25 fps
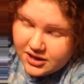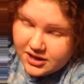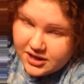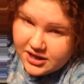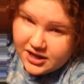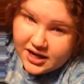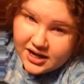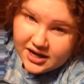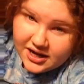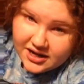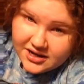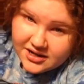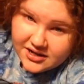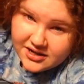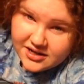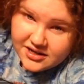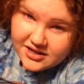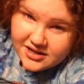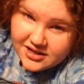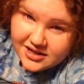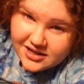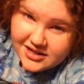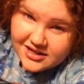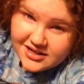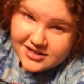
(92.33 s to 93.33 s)
Yeah,
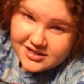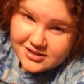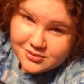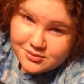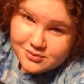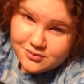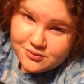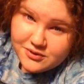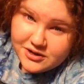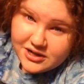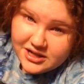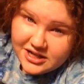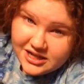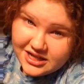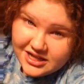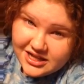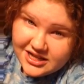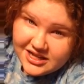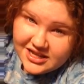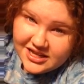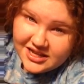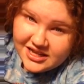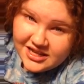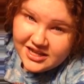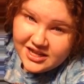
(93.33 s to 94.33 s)
it's
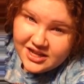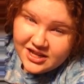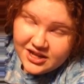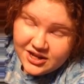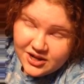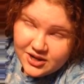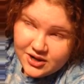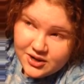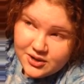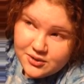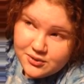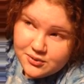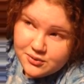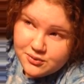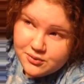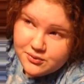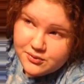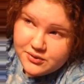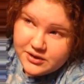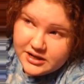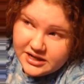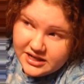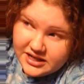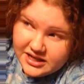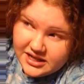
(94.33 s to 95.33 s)
really,
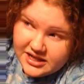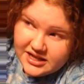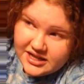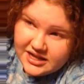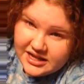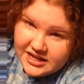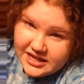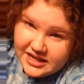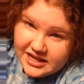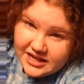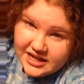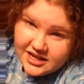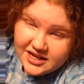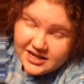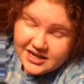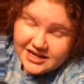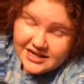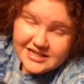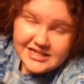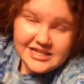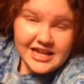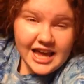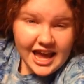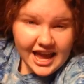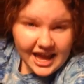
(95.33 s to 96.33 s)
really
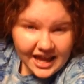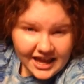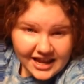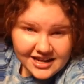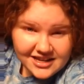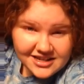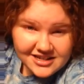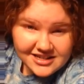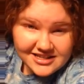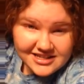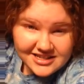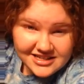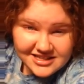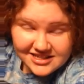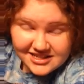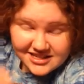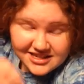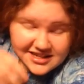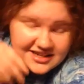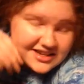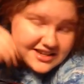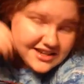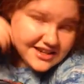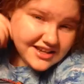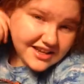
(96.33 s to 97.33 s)
intense,
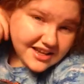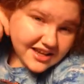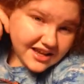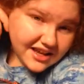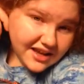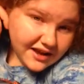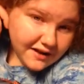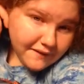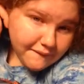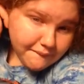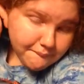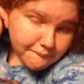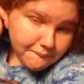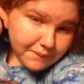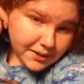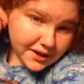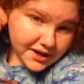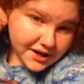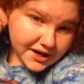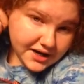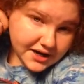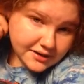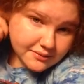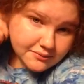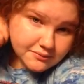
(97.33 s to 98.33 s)
but,
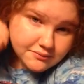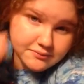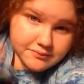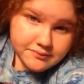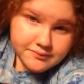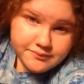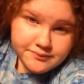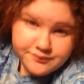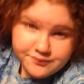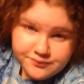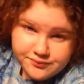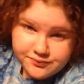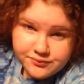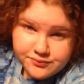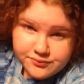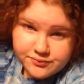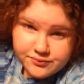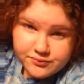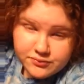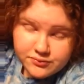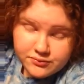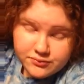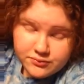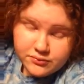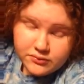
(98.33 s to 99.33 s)

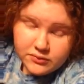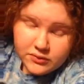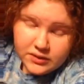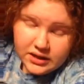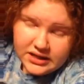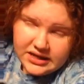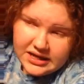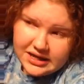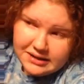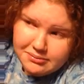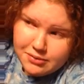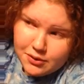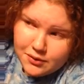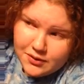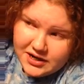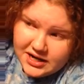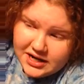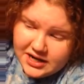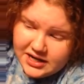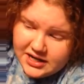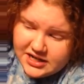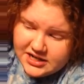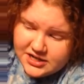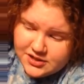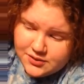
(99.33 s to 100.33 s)
yeah, but we
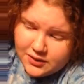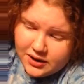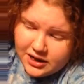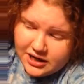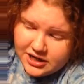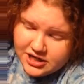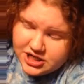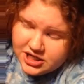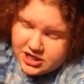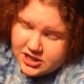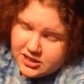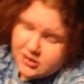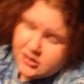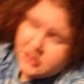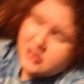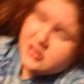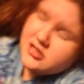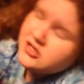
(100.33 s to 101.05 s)
didn't get to watch it,